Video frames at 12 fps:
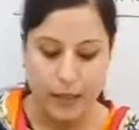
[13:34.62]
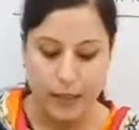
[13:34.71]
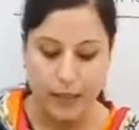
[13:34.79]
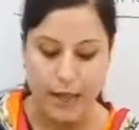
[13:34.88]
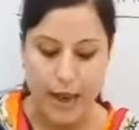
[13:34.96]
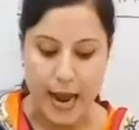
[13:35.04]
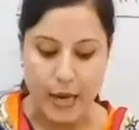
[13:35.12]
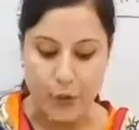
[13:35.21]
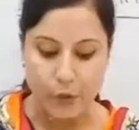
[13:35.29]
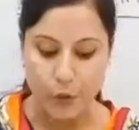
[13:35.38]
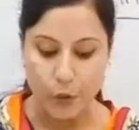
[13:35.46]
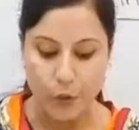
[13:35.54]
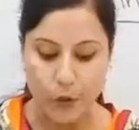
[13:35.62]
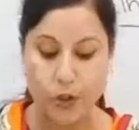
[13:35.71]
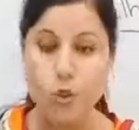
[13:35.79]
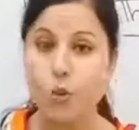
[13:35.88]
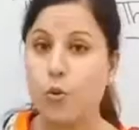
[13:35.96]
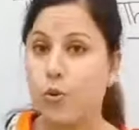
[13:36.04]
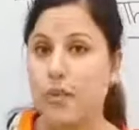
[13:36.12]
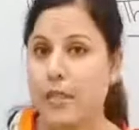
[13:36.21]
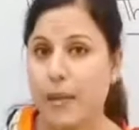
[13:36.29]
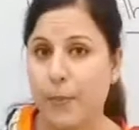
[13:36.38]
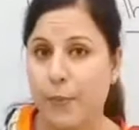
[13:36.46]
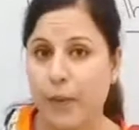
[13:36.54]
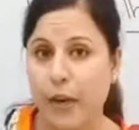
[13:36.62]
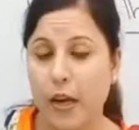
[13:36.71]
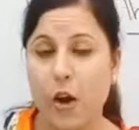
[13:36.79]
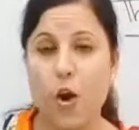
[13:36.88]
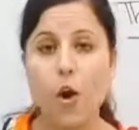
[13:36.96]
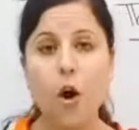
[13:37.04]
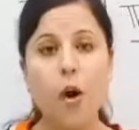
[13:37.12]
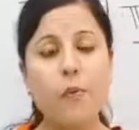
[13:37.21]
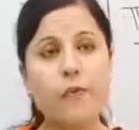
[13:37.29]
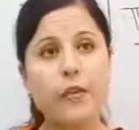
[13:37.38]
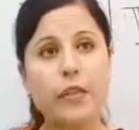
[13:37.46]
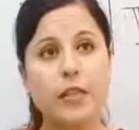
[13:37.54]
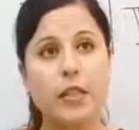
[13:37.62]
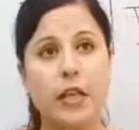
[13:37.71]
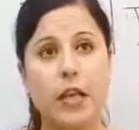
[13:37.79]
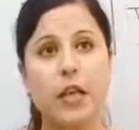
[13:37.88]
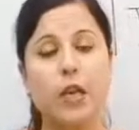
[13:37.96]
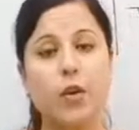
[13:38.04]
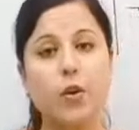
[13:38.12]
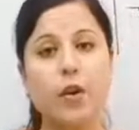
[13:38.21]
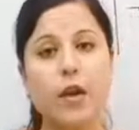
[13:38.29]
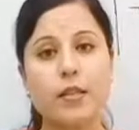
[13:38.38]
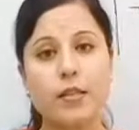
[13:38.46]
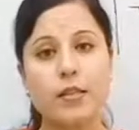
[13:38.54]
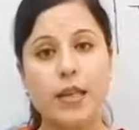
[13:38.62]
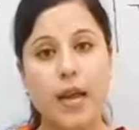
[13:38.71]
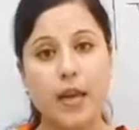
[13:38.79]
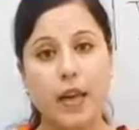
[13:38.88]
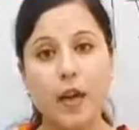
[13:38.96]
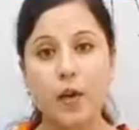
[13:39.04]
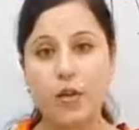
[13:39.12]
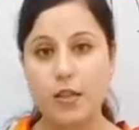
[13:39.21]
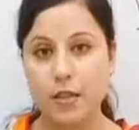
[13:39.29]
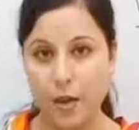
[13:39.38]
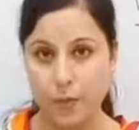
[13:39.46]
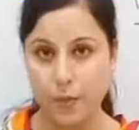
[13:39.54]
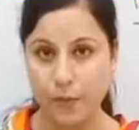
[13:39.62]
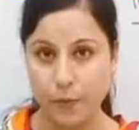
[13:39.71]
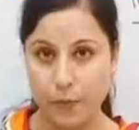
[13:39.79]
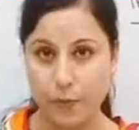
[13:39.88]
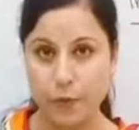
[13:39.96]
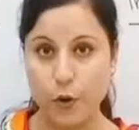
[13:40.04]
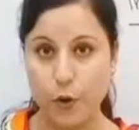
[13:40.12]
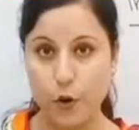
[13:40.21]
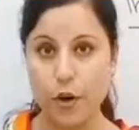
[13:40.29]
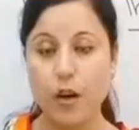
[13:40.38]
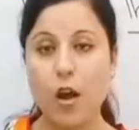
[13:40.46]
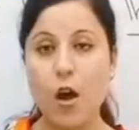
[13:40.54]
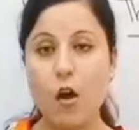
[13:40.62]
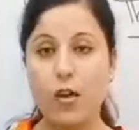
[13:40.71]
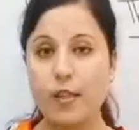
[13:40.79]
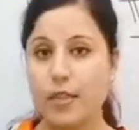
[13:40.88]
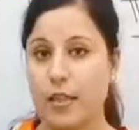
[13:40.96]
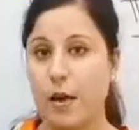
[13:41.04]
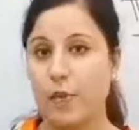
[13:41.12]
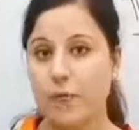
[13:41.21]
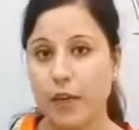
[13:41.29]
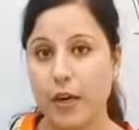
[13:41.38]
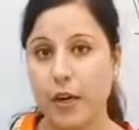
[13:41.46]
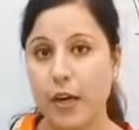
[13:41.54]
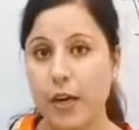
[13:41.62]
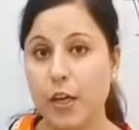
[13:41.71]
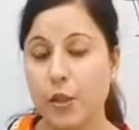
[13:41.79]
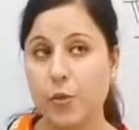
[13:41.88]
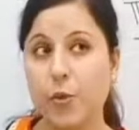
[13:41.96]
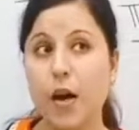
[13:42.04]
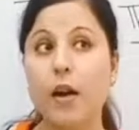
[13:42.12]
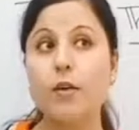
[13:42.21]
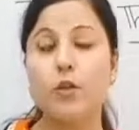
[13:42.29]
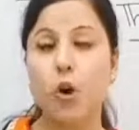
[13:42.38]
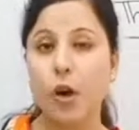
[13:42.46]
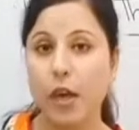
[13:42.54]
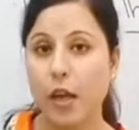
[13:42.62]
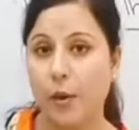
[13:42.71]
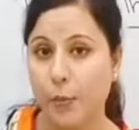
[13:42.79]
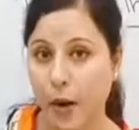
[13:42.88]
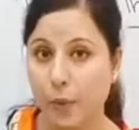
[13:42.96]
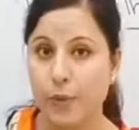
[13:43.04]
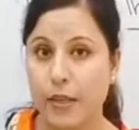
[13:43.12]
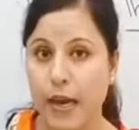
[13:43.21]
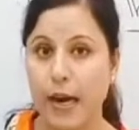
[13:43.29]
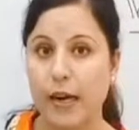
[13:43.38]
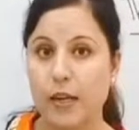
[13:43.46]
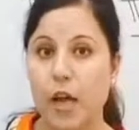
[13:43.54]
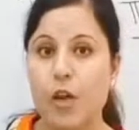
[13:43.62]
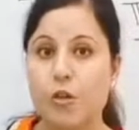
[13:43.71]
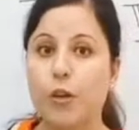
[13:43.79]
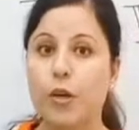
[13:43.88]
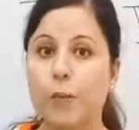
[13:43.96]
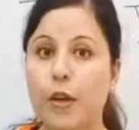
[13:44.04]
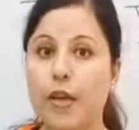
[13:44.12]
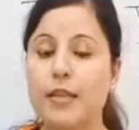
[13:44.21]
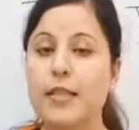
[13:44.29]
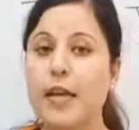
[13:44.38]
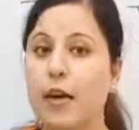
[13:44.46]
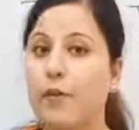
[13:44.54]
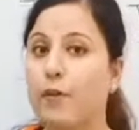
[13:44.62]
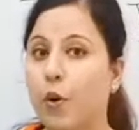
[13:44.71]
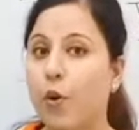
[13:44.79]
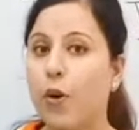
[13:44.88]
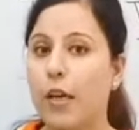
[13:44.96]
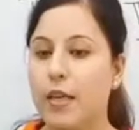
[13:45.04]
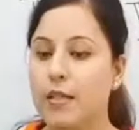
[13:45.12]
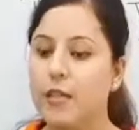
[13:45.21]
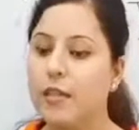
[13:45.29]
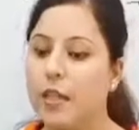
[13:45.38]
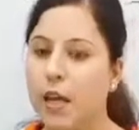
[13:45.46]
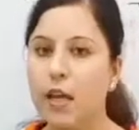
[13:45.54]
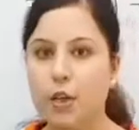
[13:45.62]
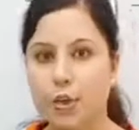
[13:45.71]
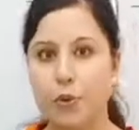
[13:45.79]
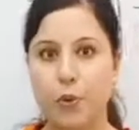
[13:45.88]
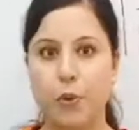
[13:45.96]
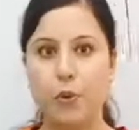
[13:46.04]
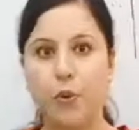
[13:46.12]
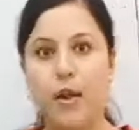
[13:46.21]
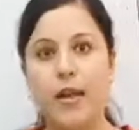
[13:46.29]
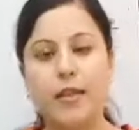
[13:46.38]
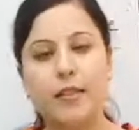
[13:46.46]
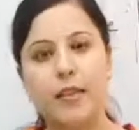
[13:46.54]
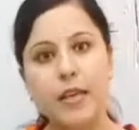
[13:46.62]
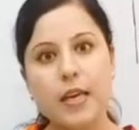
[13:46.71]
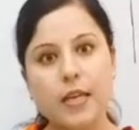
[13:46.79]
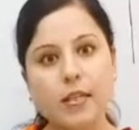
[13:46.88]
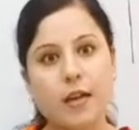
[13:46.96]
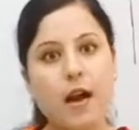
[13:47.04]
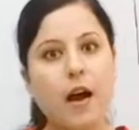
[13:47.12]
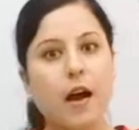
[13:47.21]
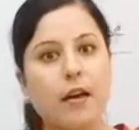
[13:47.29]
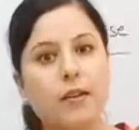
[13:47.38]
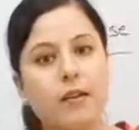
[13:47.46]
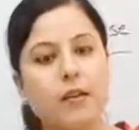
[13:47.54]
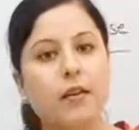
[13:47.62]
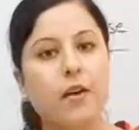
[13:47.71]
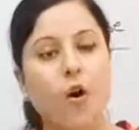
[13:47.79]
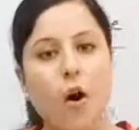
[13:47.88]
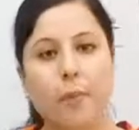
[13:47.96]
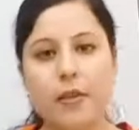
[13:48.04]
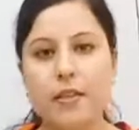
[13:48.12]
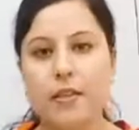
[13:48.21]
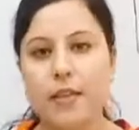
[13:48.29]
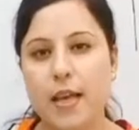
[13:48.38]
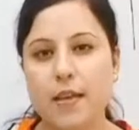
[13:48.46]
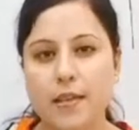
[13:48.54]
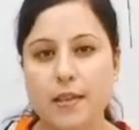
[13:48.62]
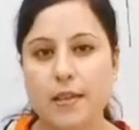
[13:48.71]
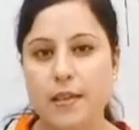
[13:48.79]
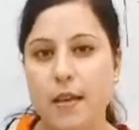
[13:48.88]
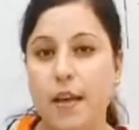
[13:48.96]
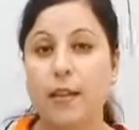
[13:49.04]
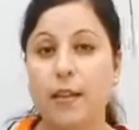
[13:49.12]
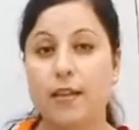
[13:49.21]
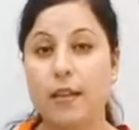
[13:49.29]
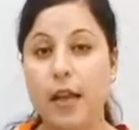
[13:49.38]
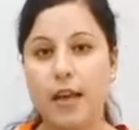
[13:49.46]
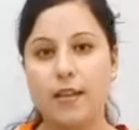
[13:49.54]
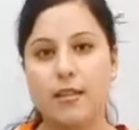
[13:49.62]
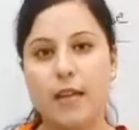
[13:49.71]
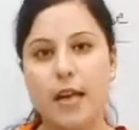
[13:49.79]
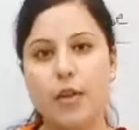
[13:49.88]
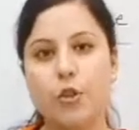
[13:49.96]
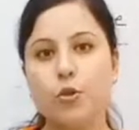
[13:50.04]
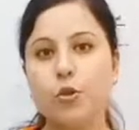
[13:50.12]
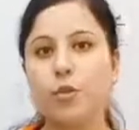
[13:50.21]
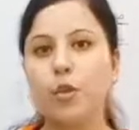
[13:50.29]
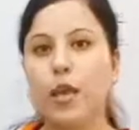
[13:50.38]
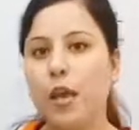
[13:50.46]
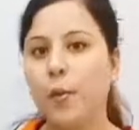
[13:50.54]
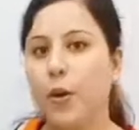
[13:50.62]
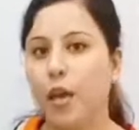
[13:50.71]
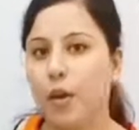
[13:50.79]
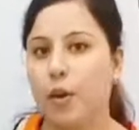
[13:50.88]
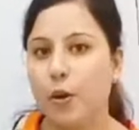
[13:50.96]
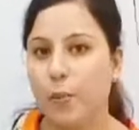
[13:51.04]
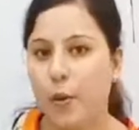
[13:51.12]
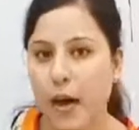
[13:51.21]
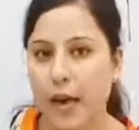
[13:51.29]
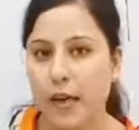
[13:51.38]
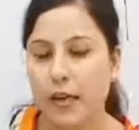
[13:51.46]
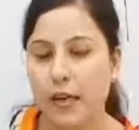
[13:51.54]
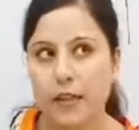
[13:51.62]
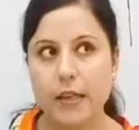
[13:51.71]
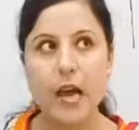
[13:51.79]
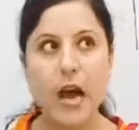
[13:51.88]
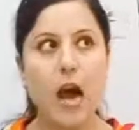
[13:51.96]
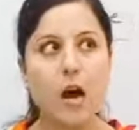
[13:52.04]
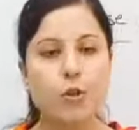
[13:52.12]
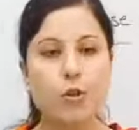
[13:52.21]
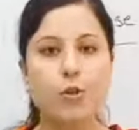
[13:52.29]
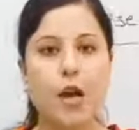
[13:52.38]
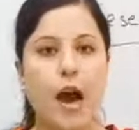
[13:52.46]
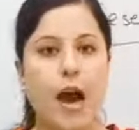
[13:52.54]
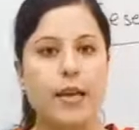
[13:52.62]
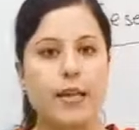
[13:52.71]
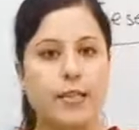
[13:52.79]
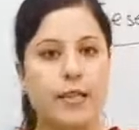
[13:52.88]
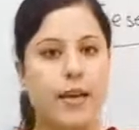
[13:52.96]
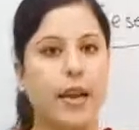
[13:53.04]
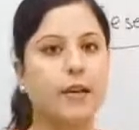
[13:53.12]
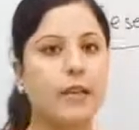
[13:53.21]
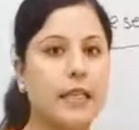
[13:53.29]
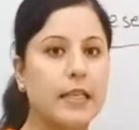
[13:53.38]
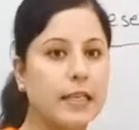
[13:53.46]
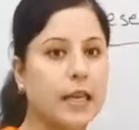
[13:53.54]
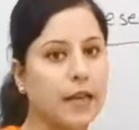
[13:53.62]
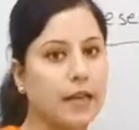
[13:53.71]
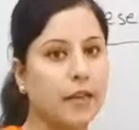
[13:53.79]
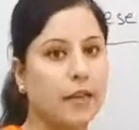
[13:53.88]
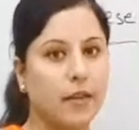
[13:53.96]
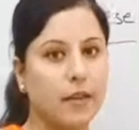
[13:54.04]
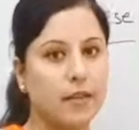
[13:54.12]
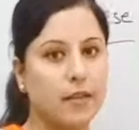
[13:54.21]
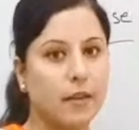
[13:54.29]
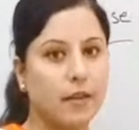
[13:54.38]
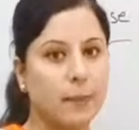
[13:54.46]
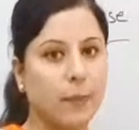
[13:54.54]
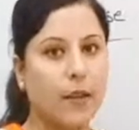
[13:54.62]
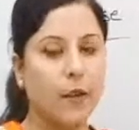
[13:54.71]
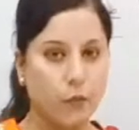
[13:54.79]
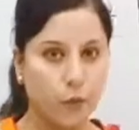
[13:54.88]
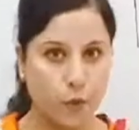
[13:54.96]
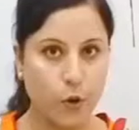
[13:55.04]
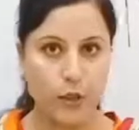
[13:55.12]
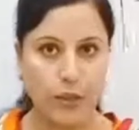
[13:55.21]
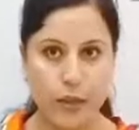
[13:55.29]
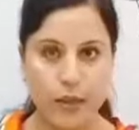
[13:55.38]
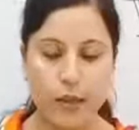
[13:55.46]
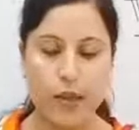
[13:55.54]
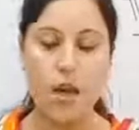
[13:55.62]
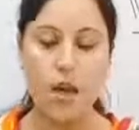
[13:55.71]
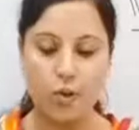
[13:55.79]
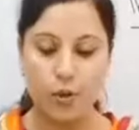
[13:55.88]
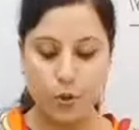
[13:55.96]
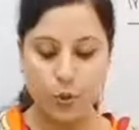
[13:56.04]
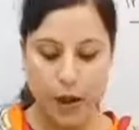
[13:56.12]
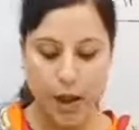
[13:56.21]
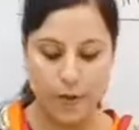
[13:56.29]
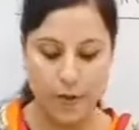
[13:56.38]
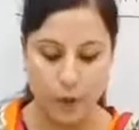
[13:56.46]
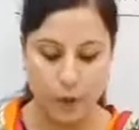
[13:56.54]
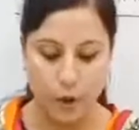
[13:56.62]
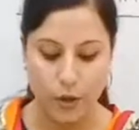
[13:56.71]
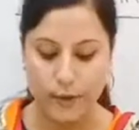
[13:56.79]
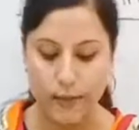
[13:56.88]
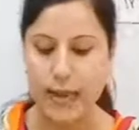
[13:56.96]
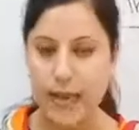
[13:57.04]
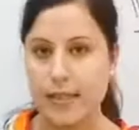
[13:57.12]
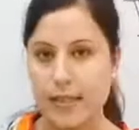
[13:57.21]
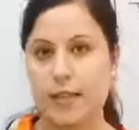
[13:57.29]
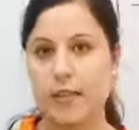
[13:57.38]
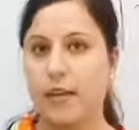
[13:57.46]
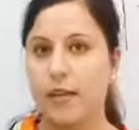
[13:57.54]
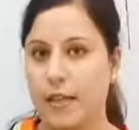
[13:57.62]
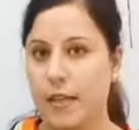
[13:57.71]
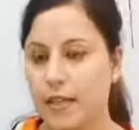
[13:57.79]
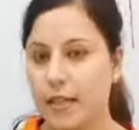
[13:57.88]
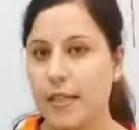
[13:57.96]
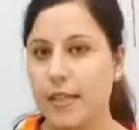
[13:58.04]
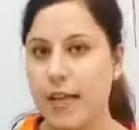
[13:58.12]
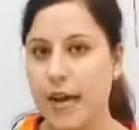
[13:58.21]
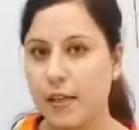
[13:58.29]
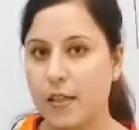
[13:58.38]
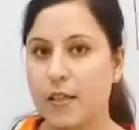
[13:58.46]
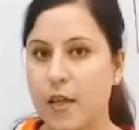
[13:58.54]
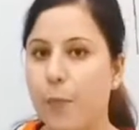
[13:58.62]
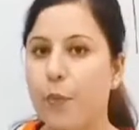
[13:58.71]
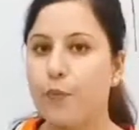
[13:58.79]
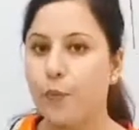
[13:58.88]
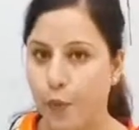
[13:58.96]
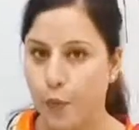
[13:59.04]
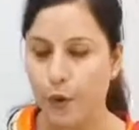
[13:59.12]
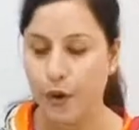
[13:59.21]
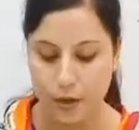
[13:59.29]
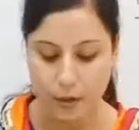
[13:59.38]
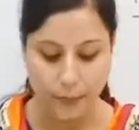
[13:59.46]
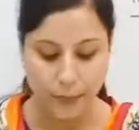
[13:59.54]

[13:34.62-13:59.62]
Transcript: Dash floor is too slippery. Obviously, you are standing on some floor, on somewhere, and you are talking about that. So it means that floor is near to you. These are the common sense things that you should keep in your mind, that how should I select these categories. Got it? So have a look on the next sentence, that is number 4.